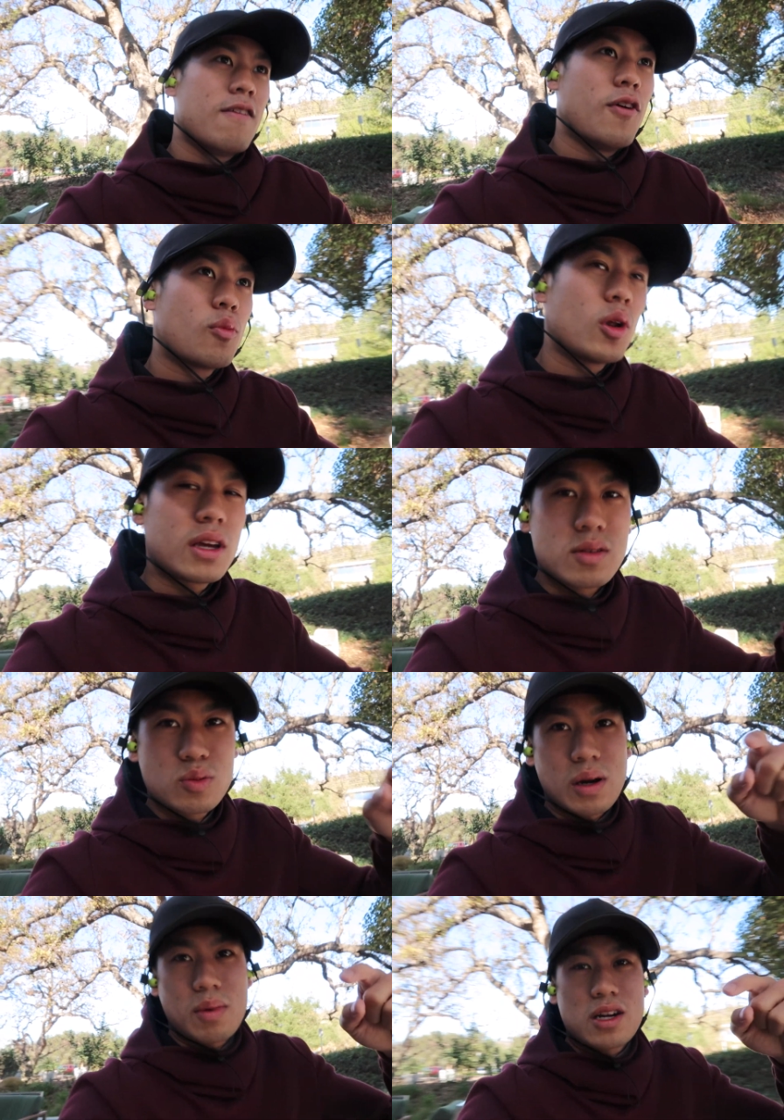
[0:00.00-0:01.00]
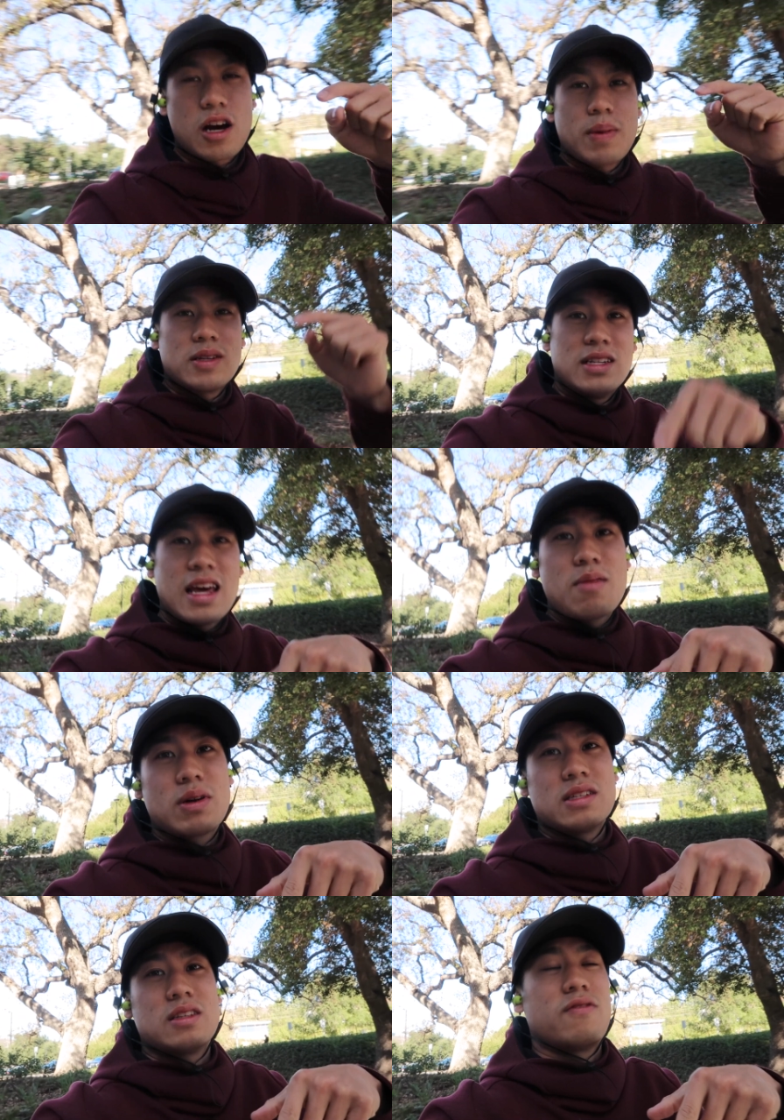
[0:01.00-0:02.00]
foam rolling is what I'm gonna talk about today
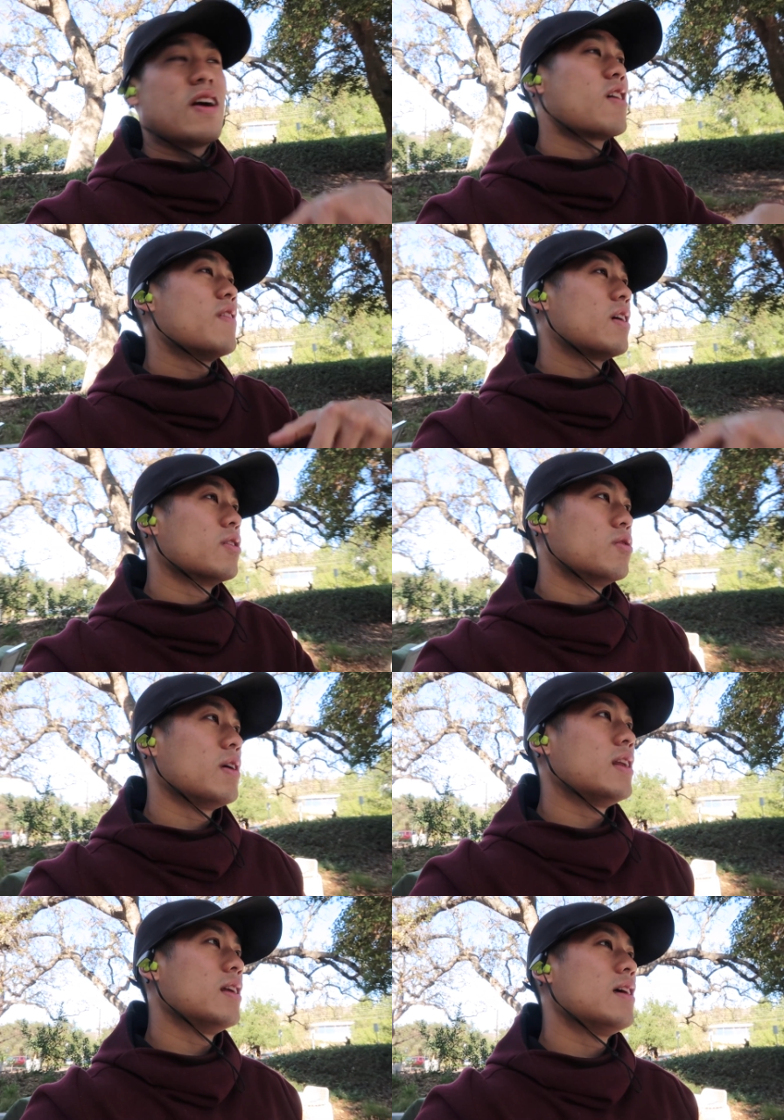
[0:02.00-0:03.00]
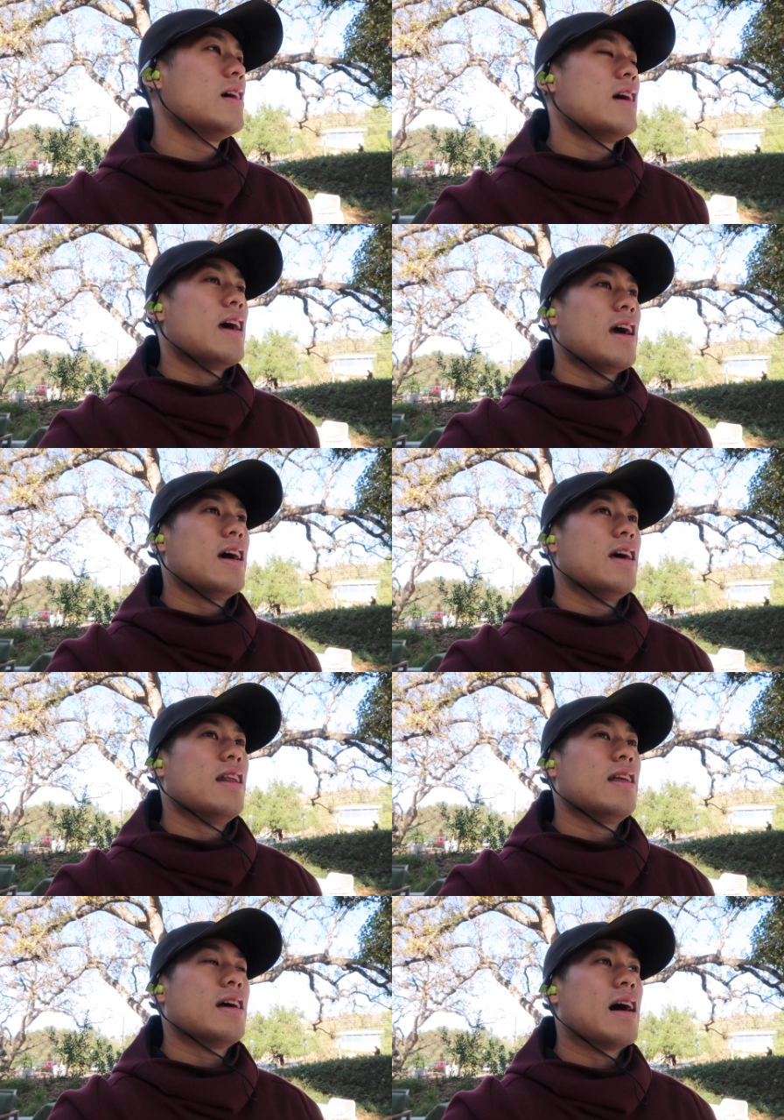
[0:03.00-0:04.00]
because it's very, very underrated
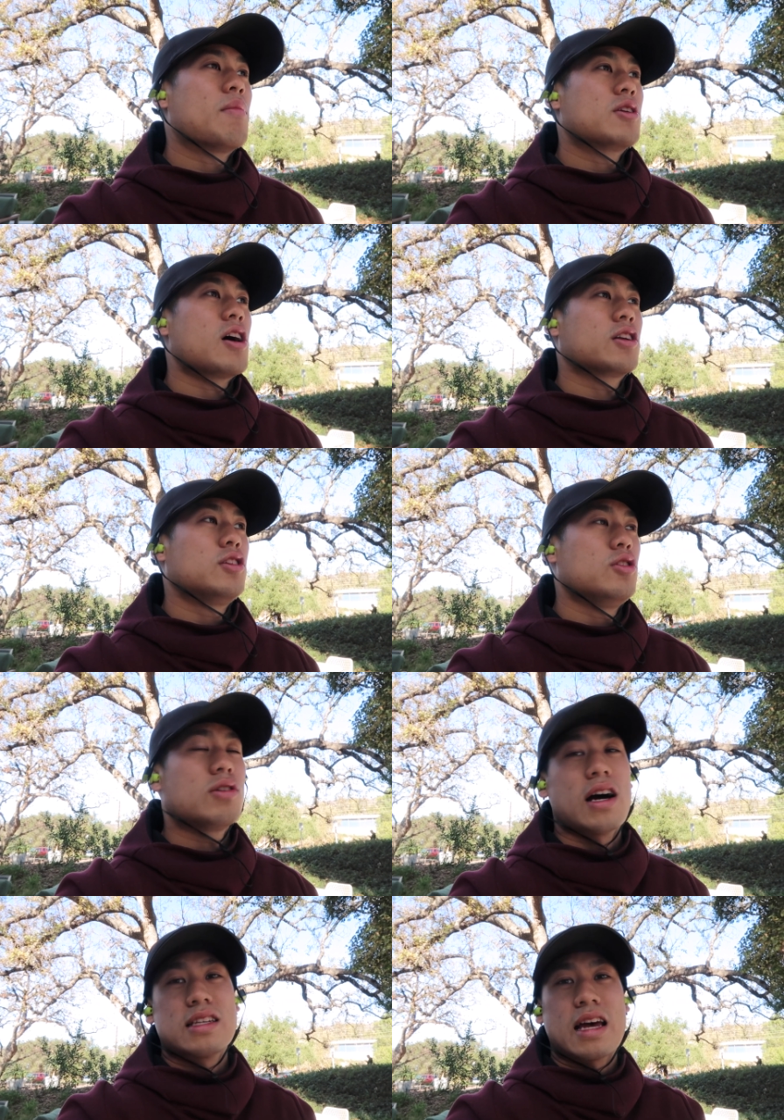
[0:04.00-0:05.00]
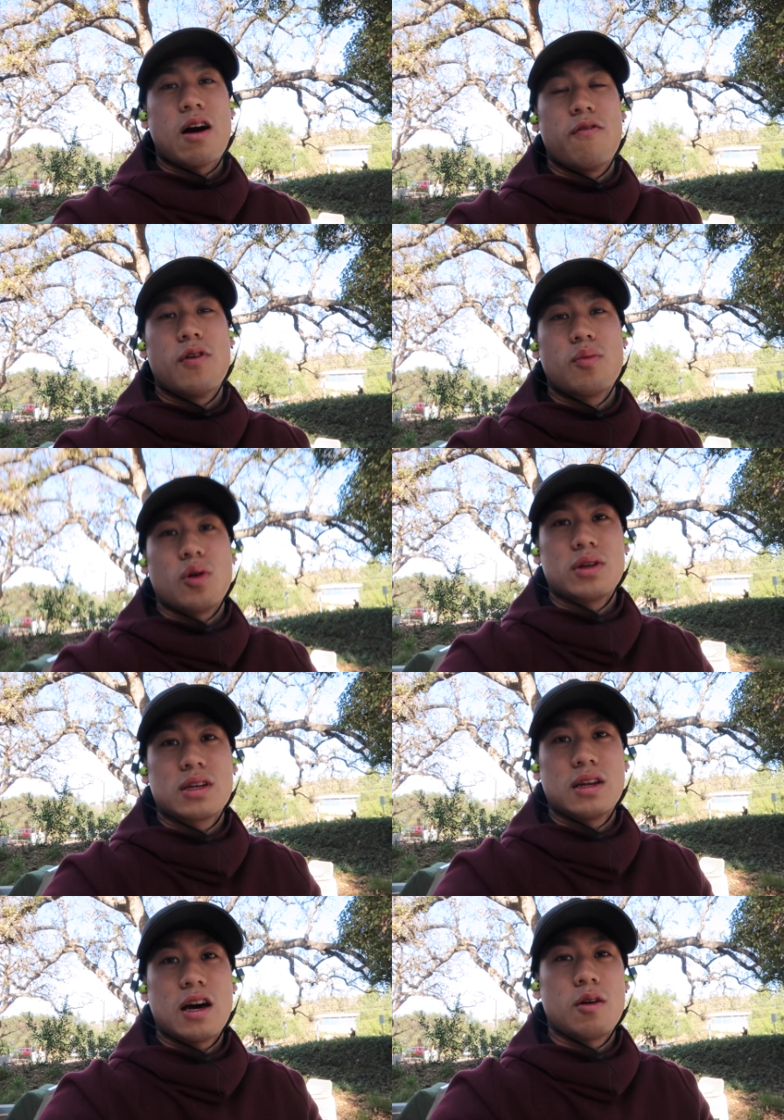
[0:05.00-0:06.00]
and I'm gonna talk to you guys how foam rolling
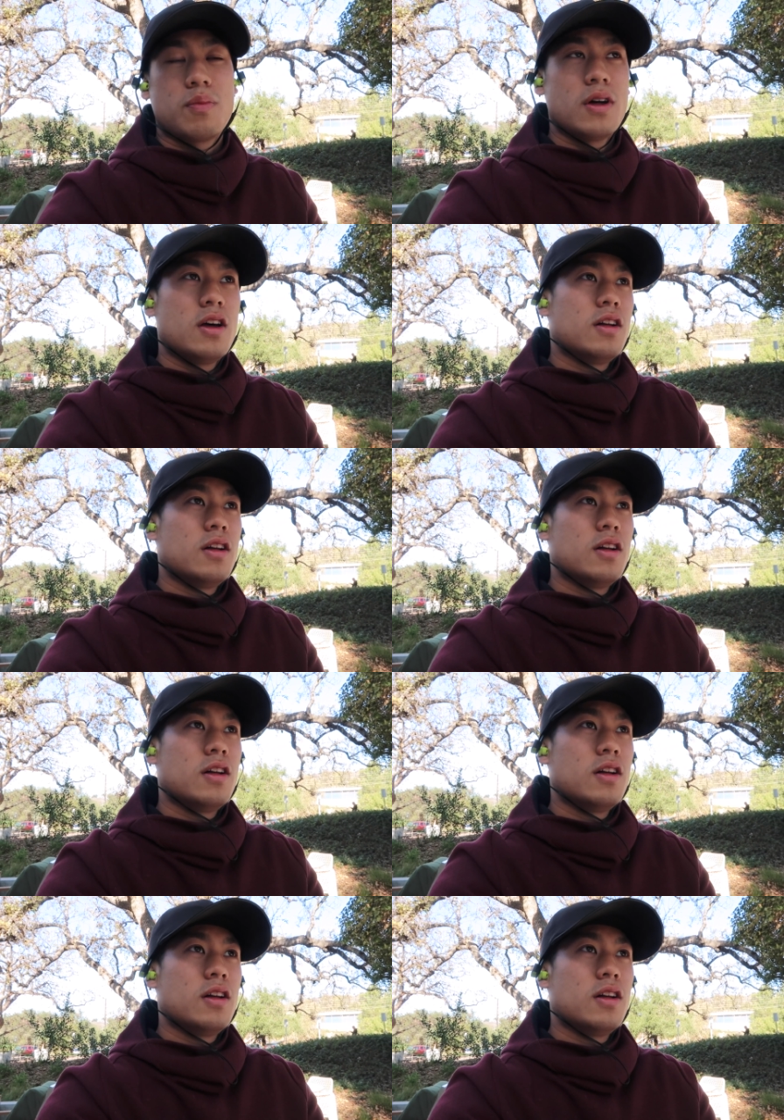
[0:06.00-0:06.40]
could help